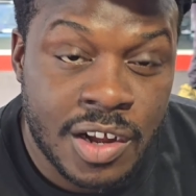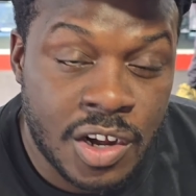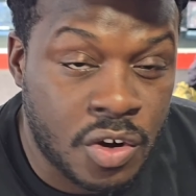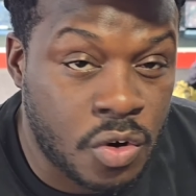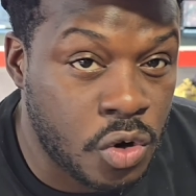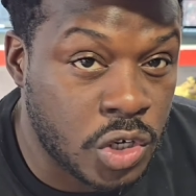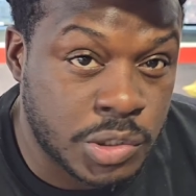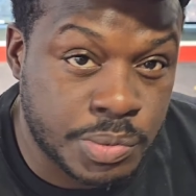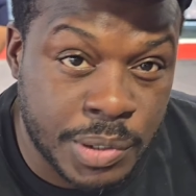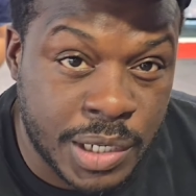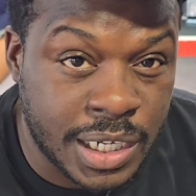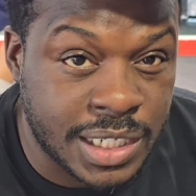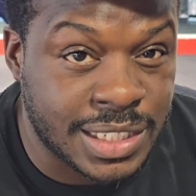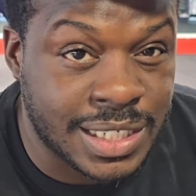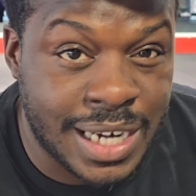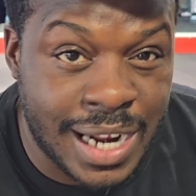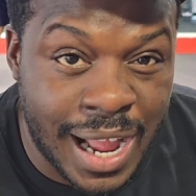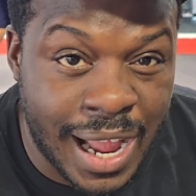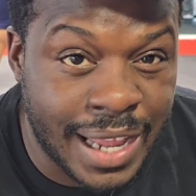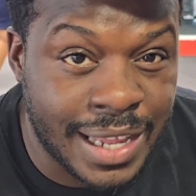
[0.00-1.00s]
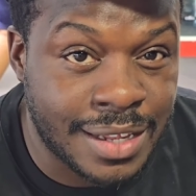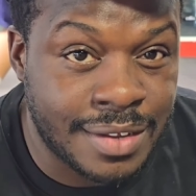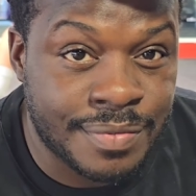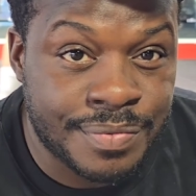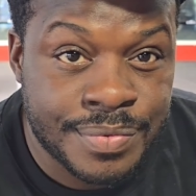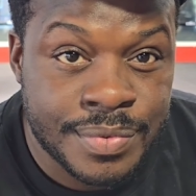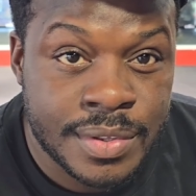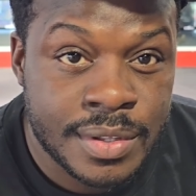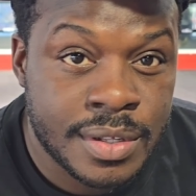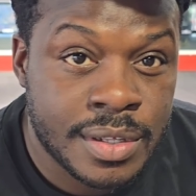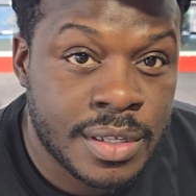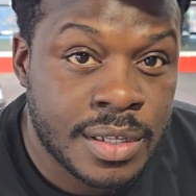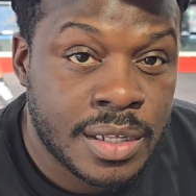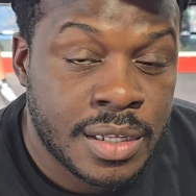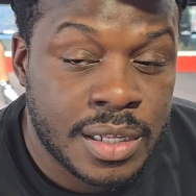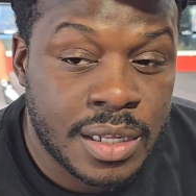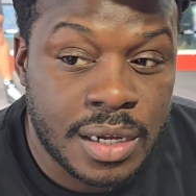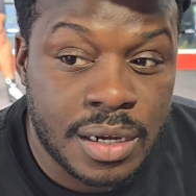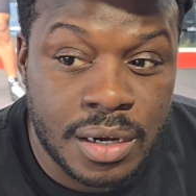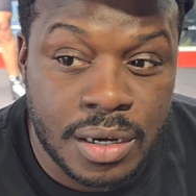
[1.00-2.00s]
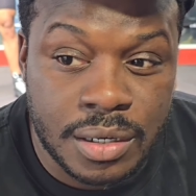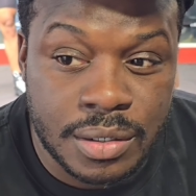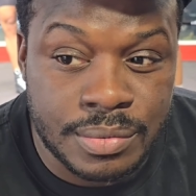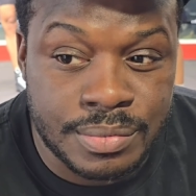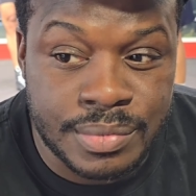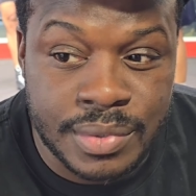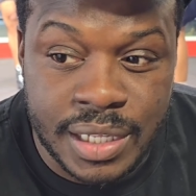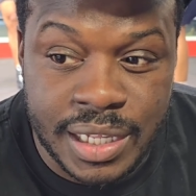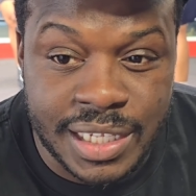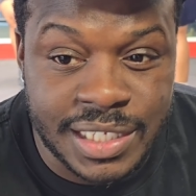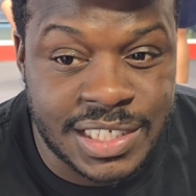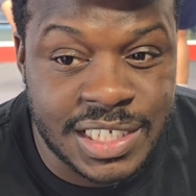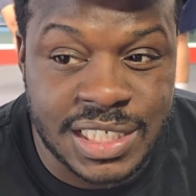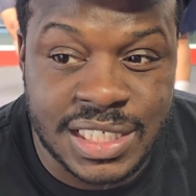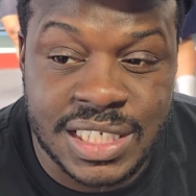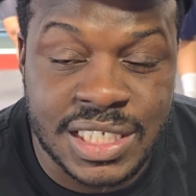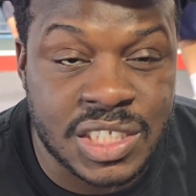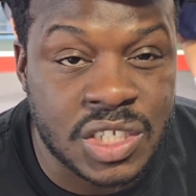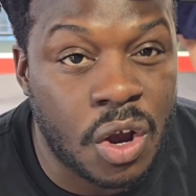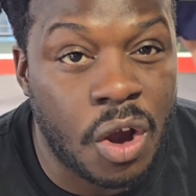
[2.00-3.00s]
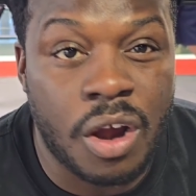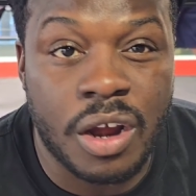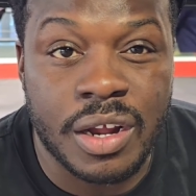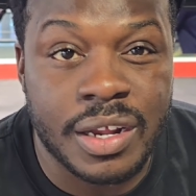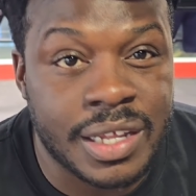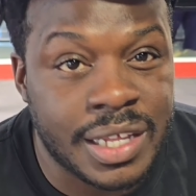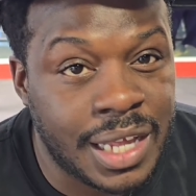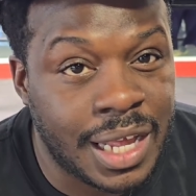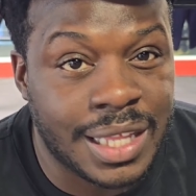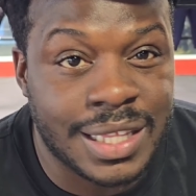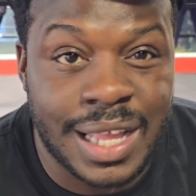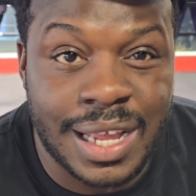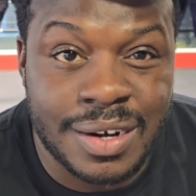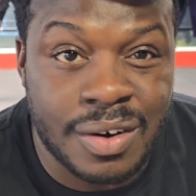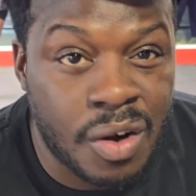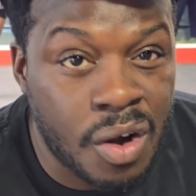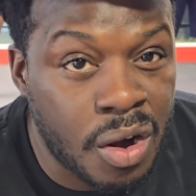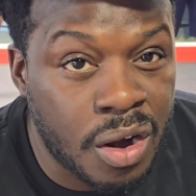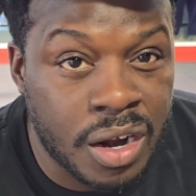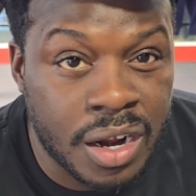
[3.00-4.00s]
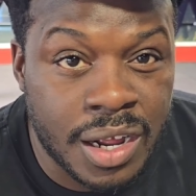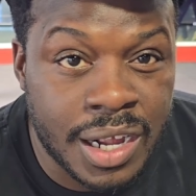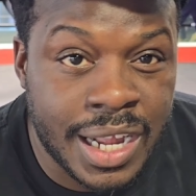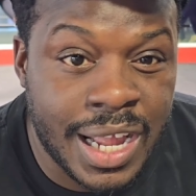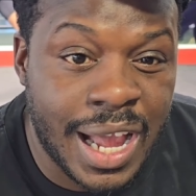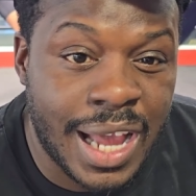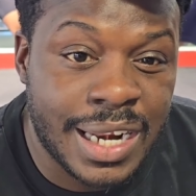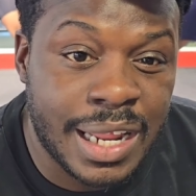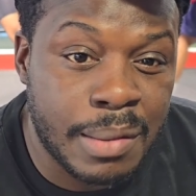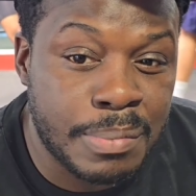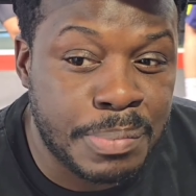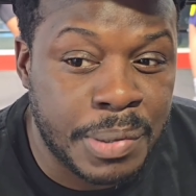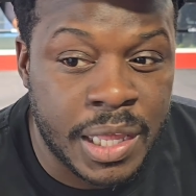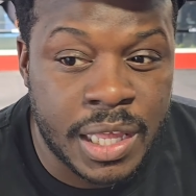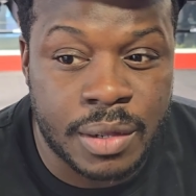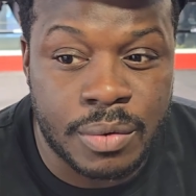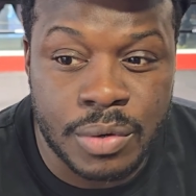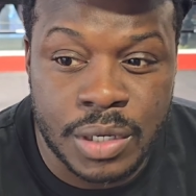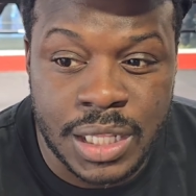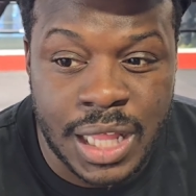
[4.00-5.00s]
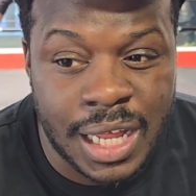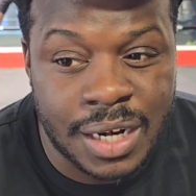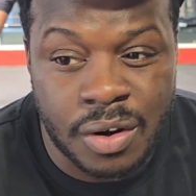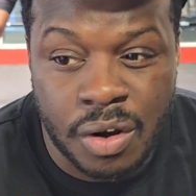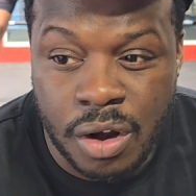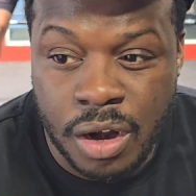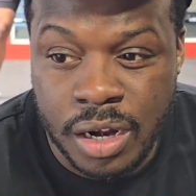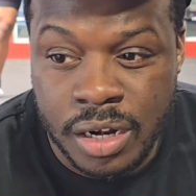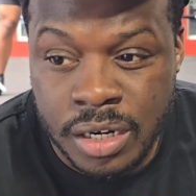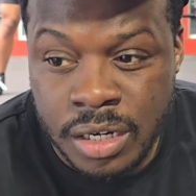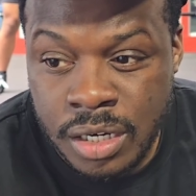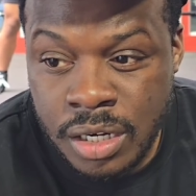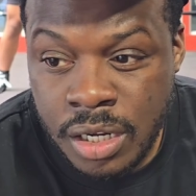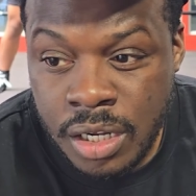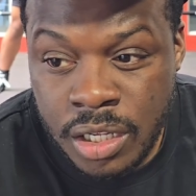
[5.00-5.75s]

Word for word: Of course, because of the height, um, and just his heart. He got a lot of heart. A guy that big with a lot of heart